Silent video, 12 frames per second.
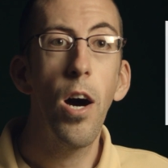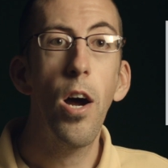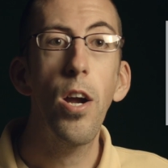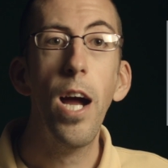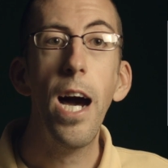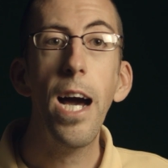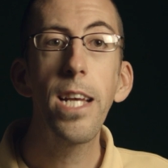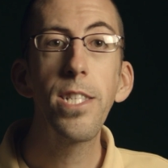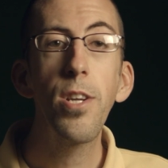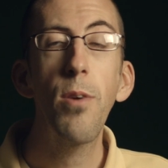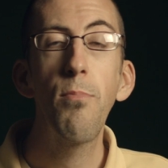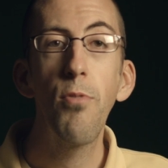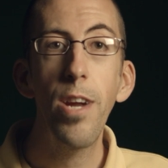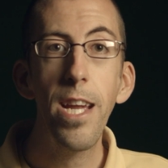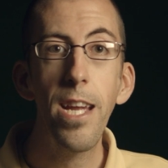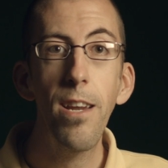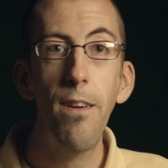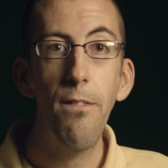Our eyes and our
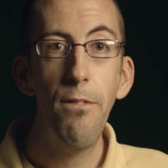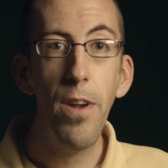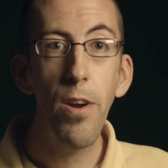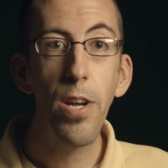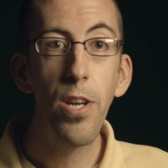brain are very